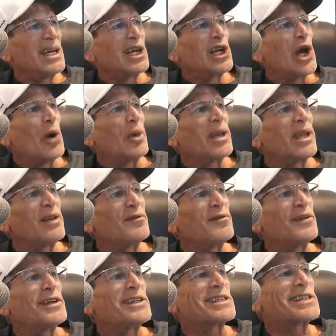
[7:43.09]
Going in
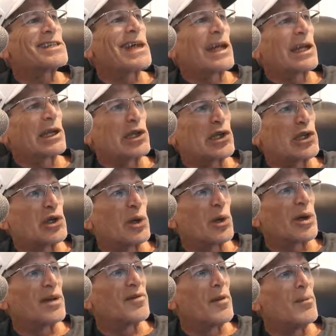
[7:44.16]
for his second
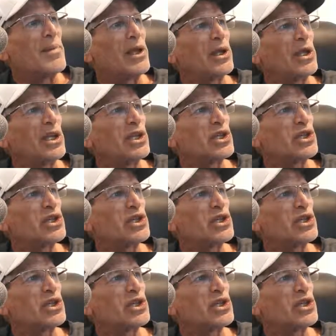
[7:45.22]
short of 1 million